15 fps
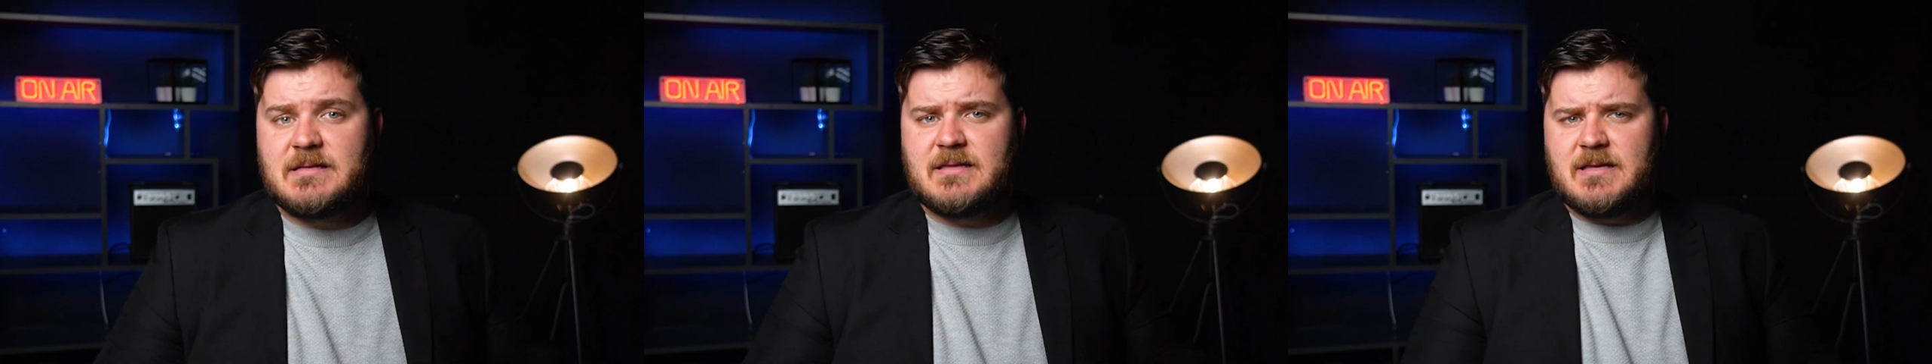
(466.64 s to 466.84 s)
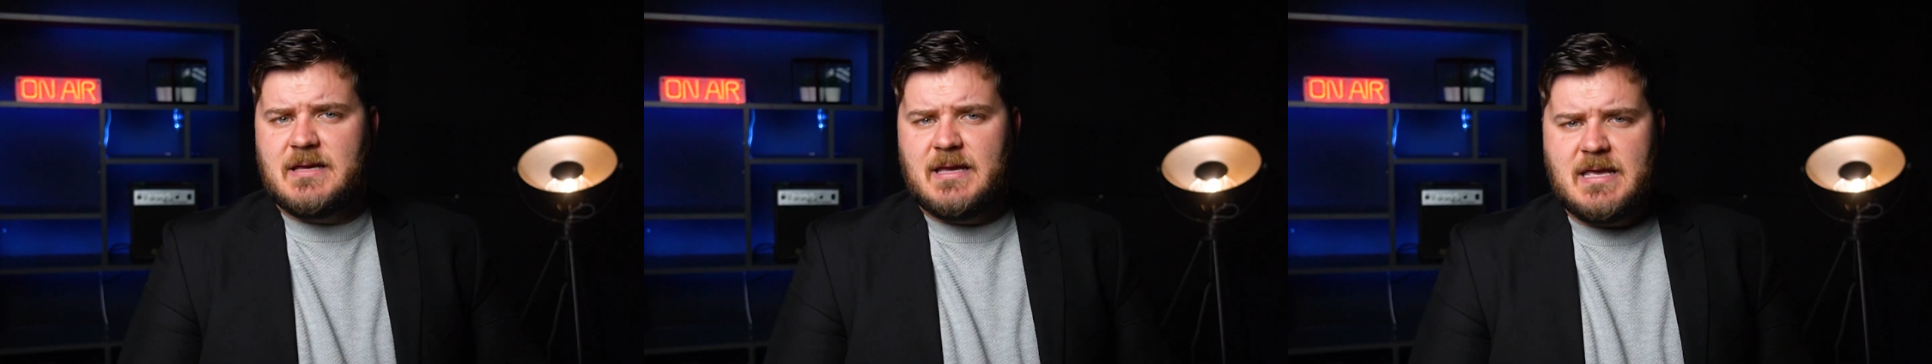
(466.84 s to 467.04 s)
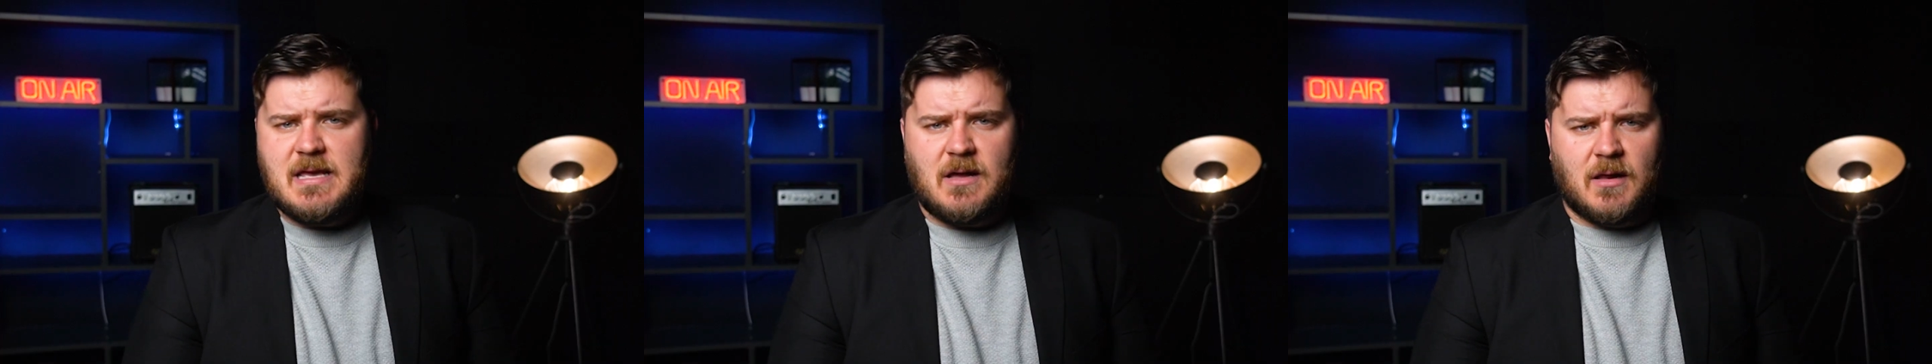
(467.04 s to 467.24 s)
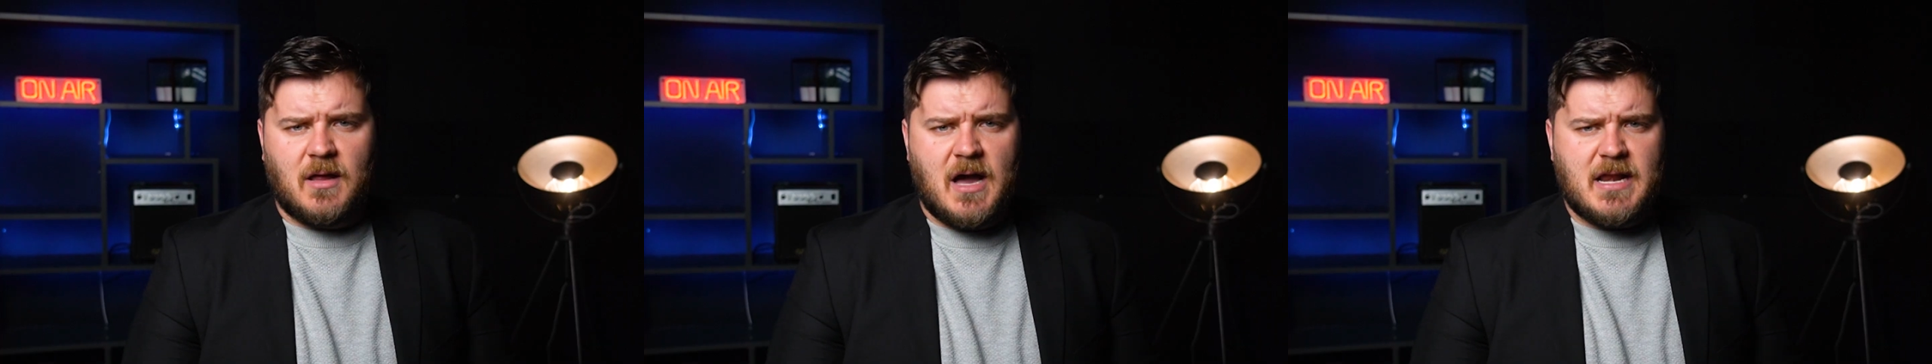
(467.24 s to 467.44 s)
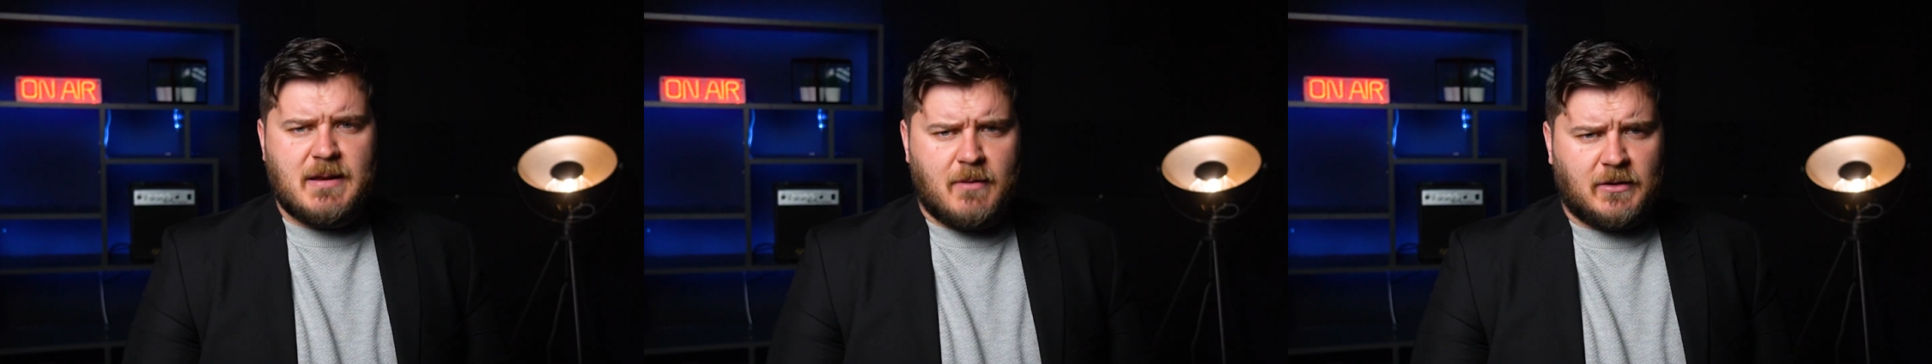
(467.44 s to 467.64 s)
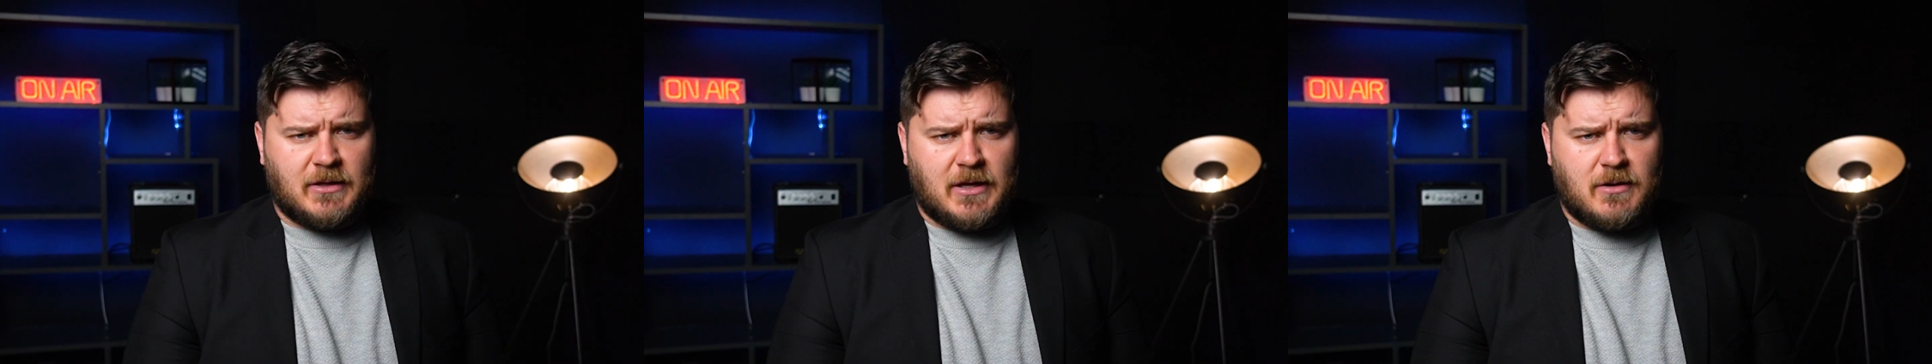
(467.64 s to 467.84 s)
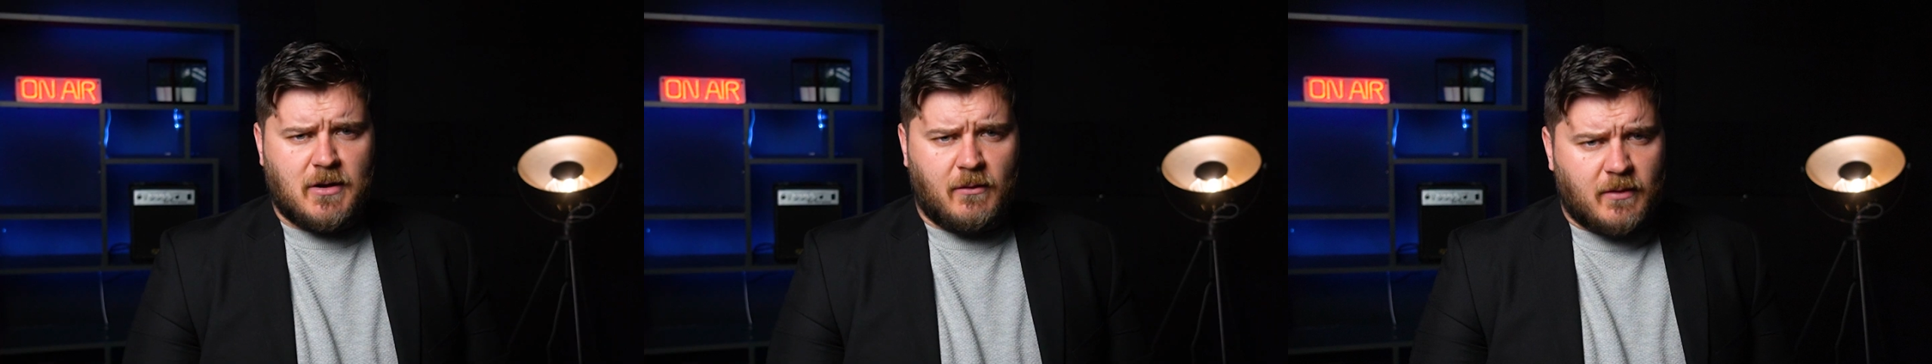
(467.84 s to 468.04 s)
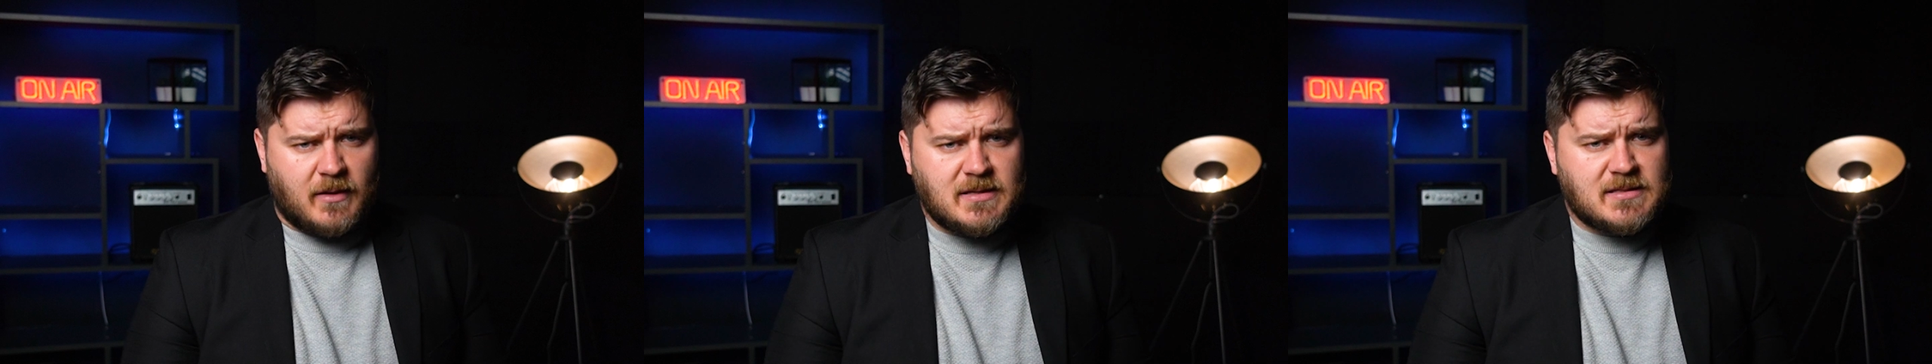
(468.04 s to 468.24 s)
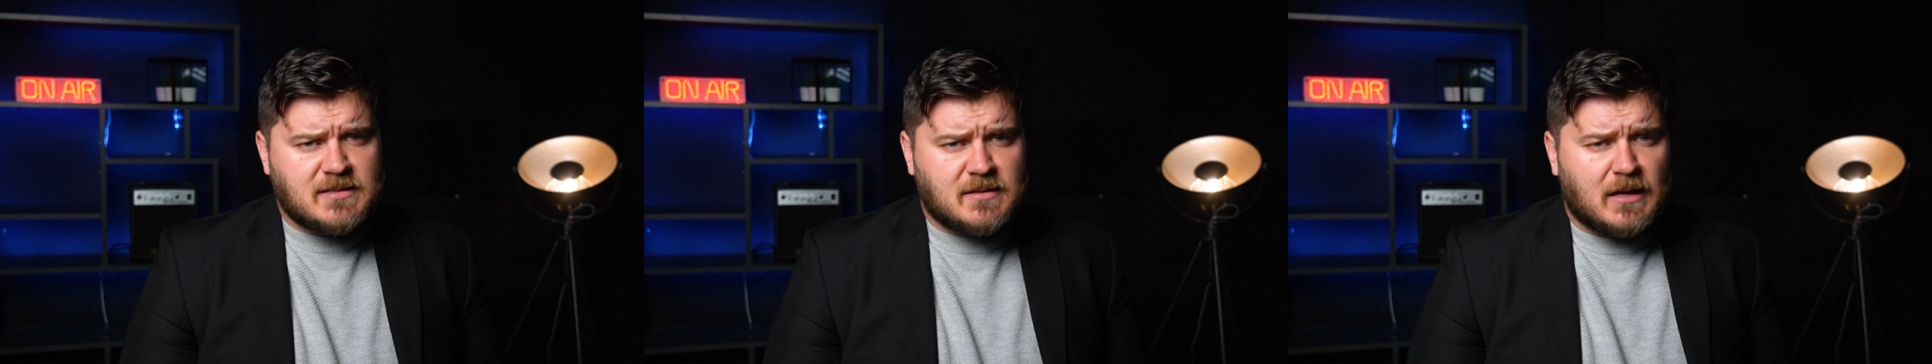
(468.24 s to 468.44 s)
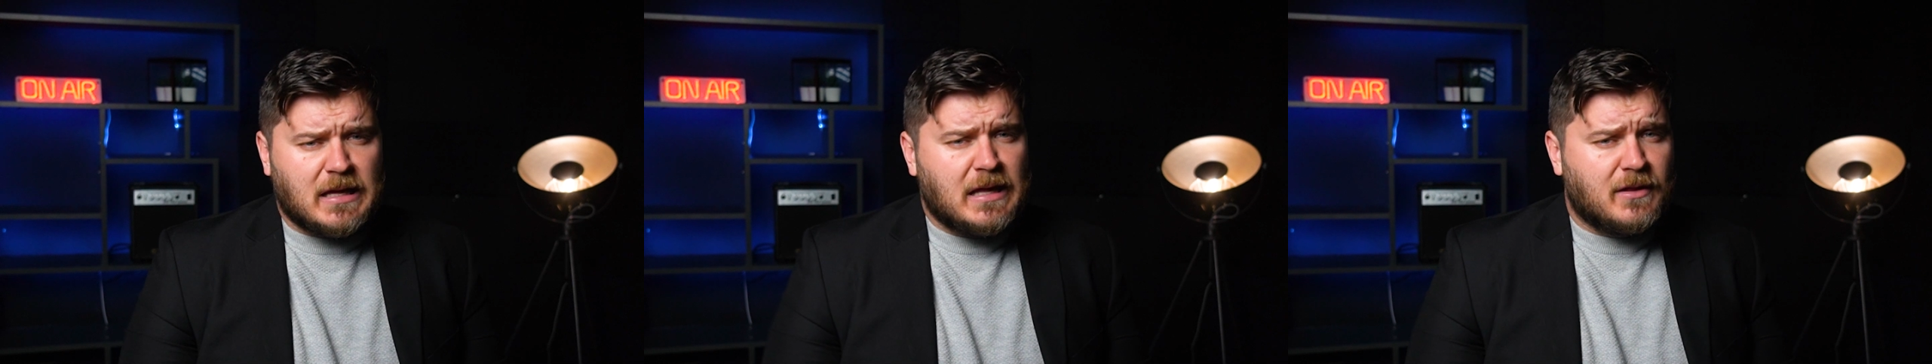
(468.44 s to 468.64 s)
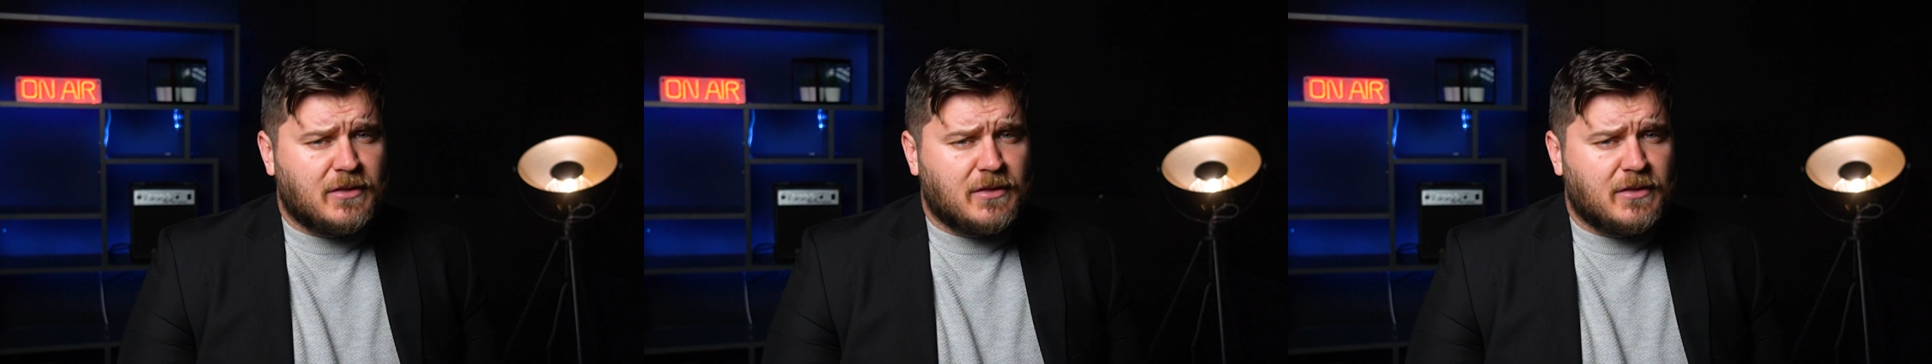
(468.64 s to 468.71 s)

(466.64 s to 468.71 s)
did the eagle-eyed among you notice that